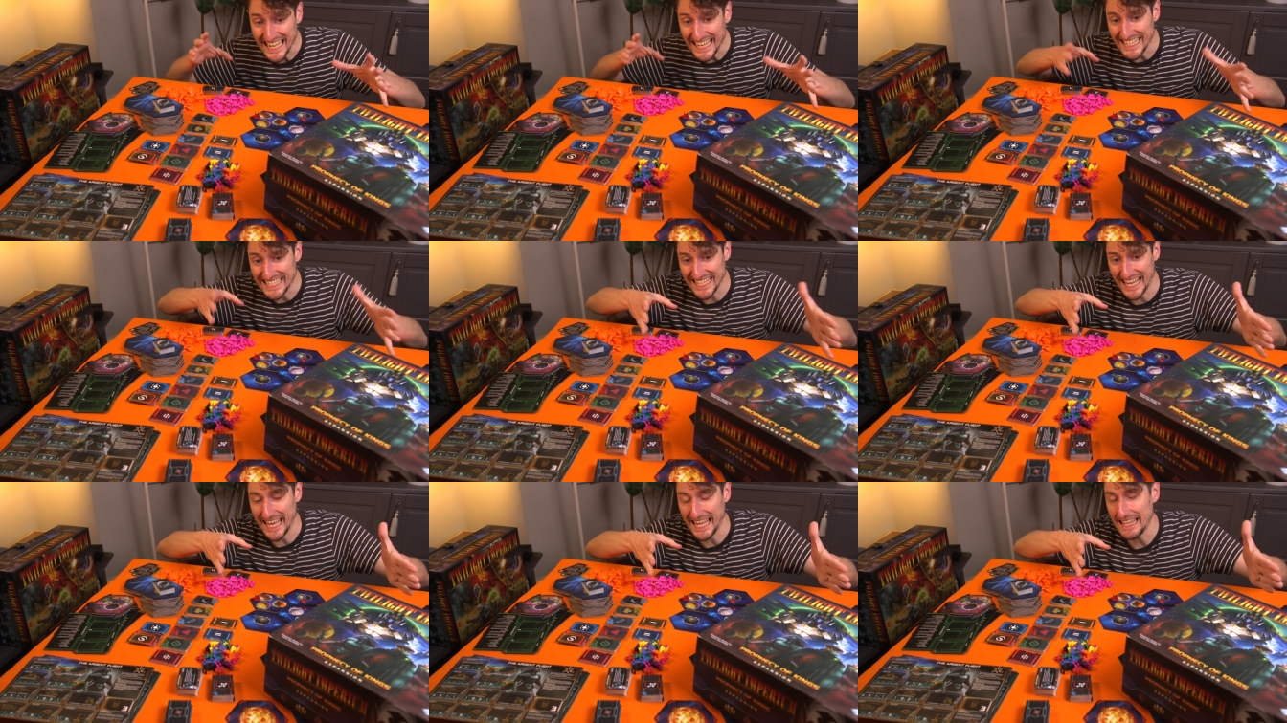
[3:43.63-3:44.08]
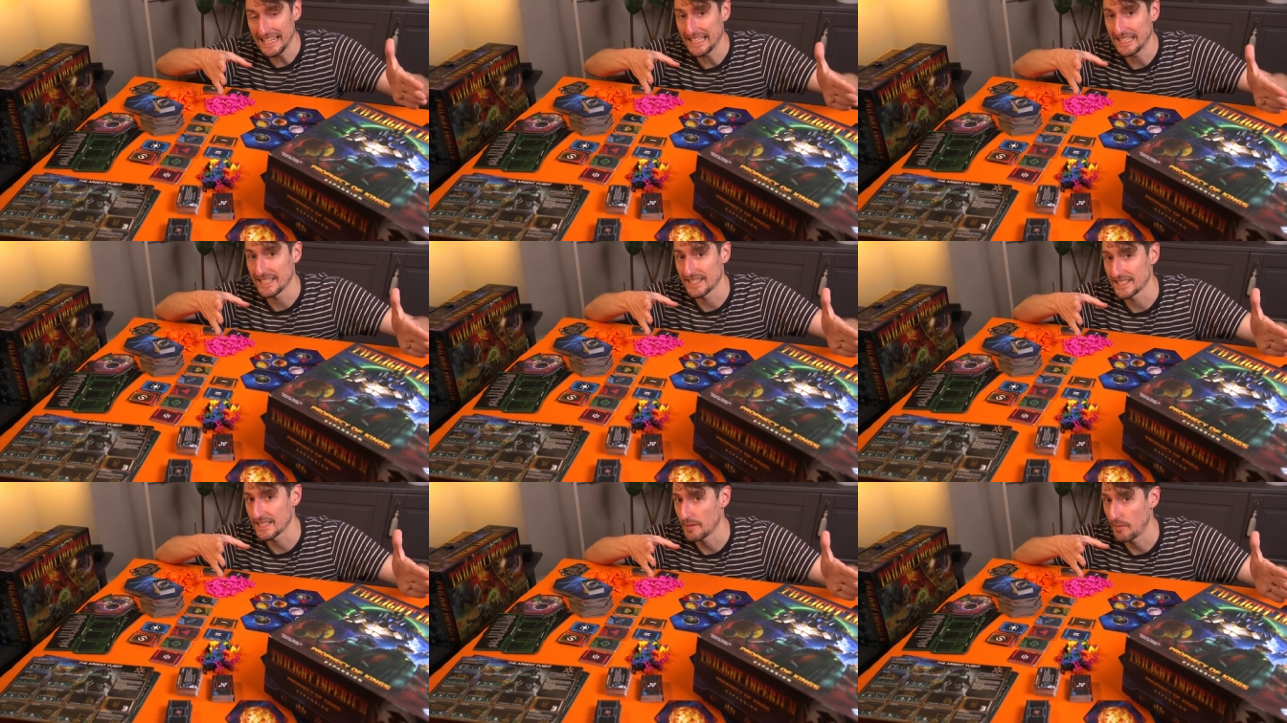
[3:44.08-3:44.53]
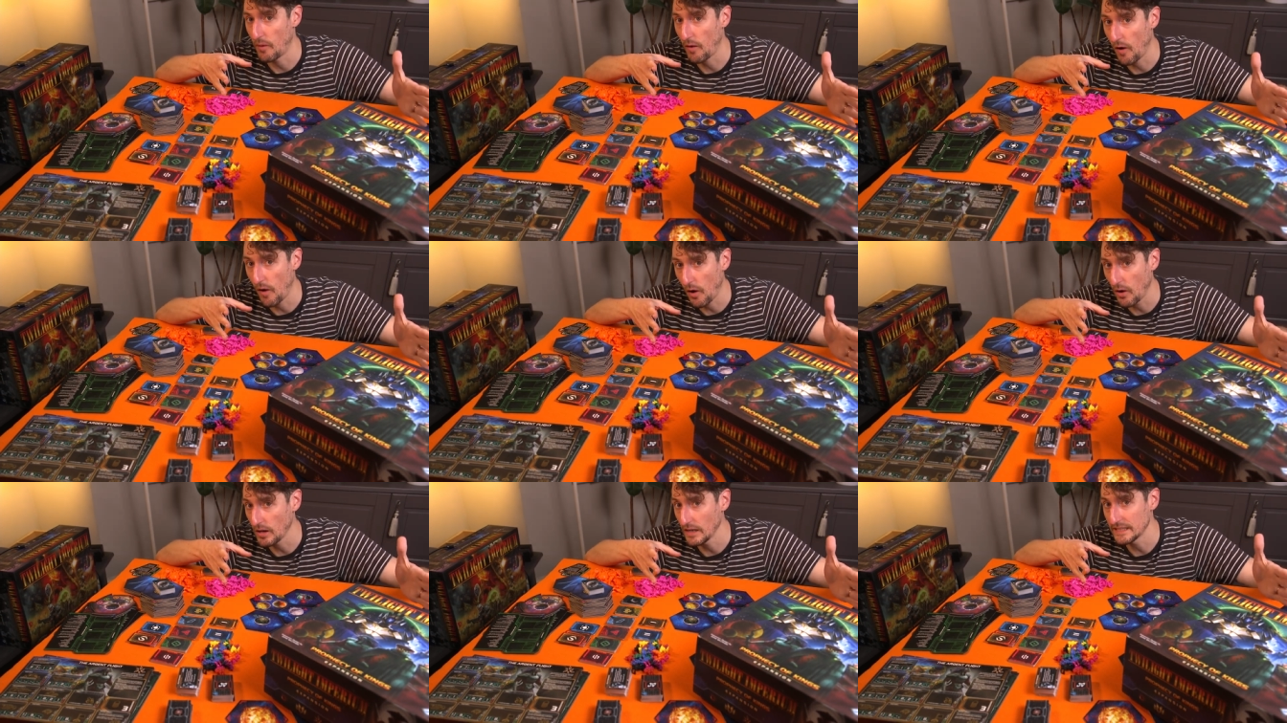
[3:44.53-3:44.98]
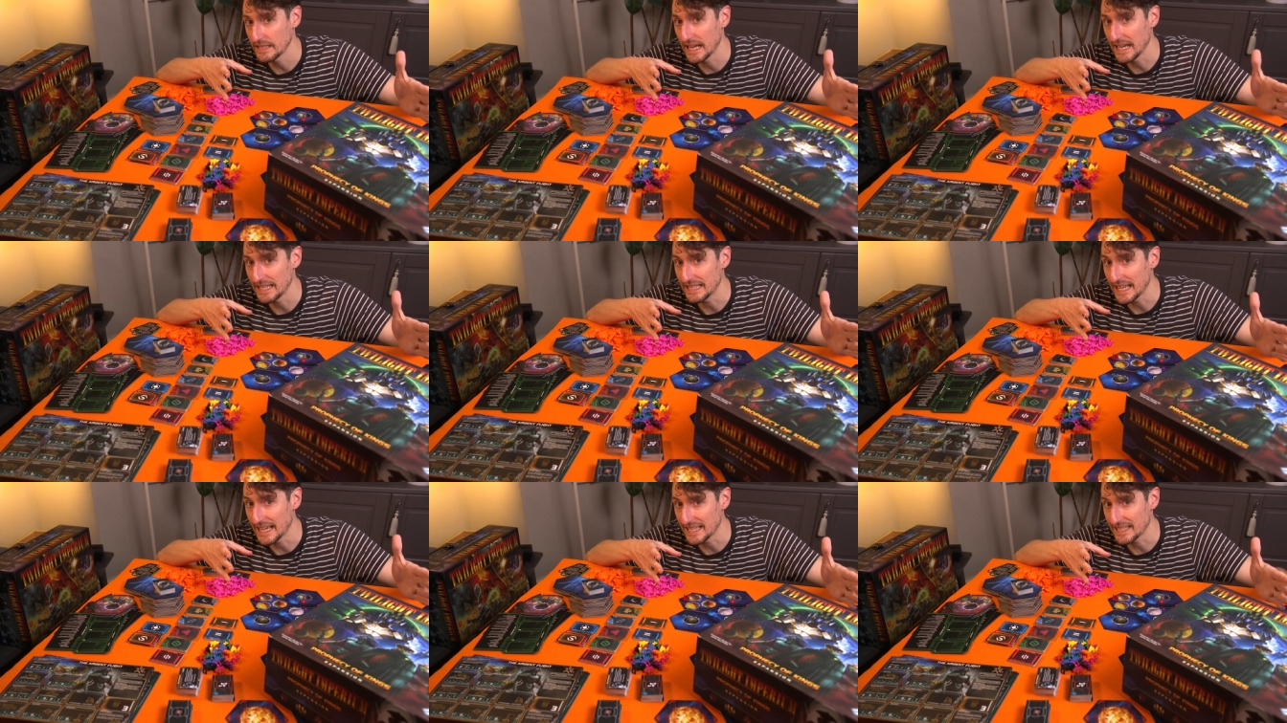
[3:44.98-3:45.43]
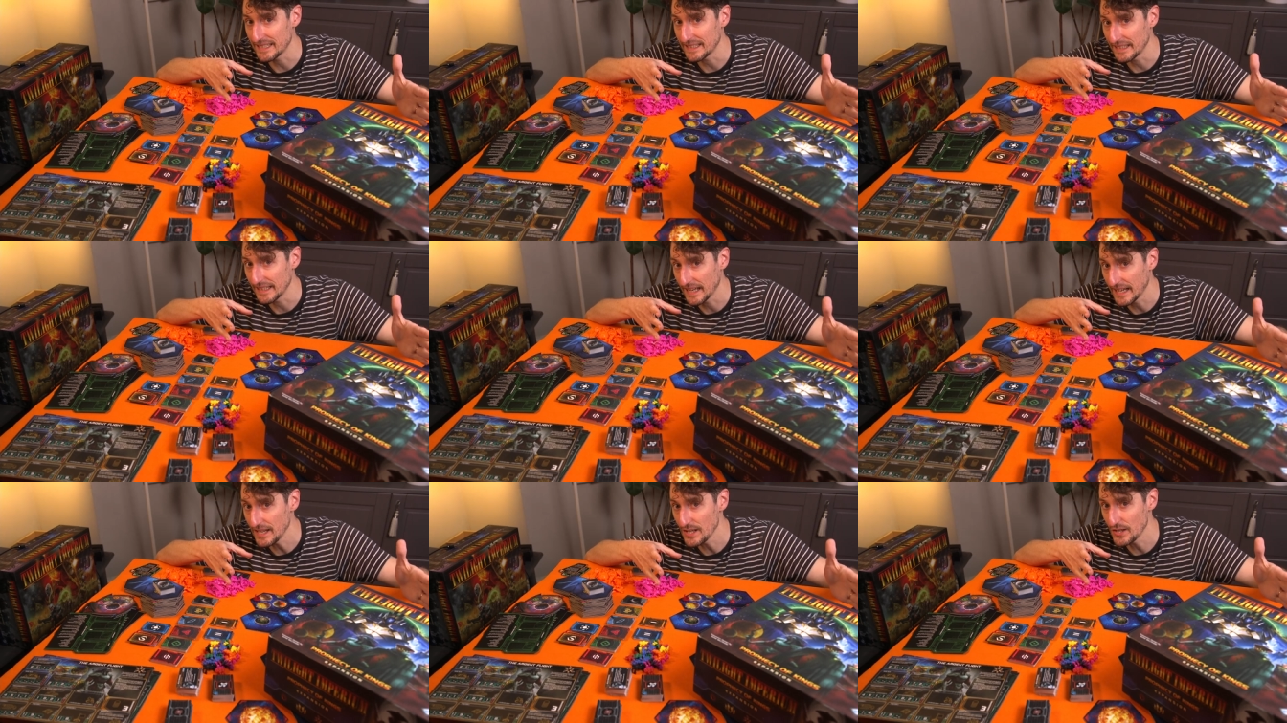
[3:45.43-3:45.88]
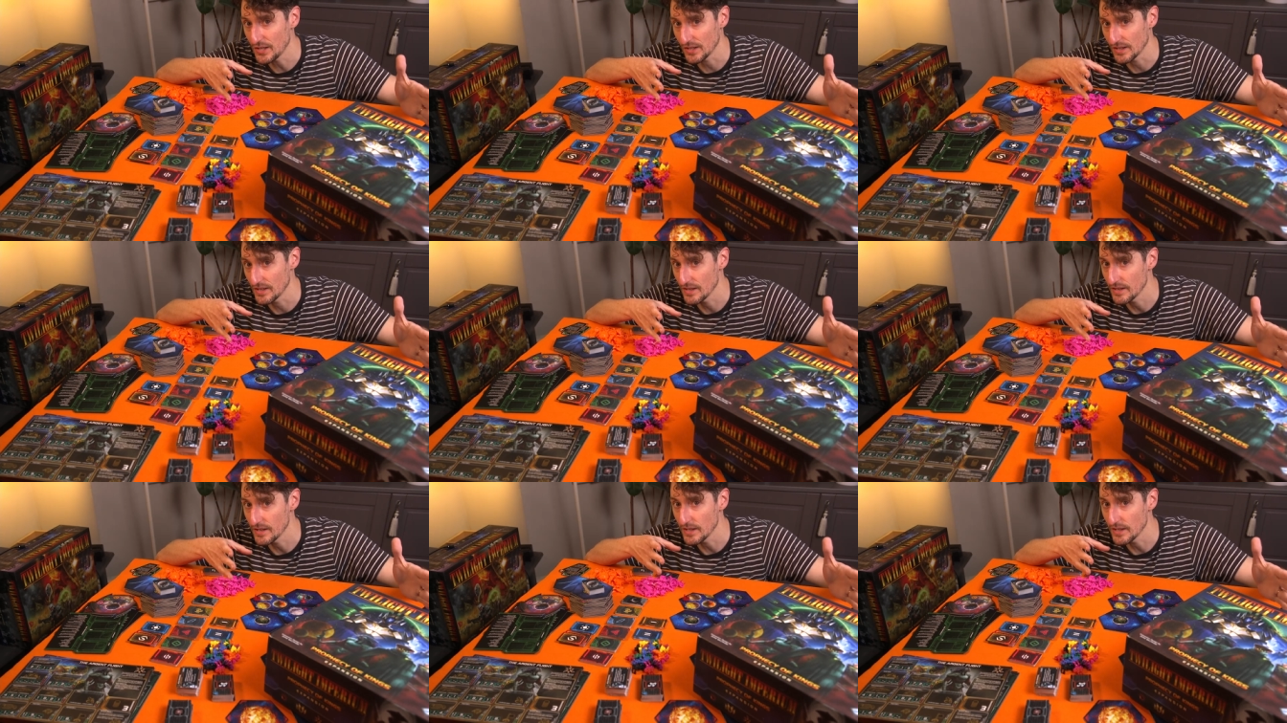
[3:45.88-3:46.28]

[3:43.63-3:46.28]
intended as some holiday destination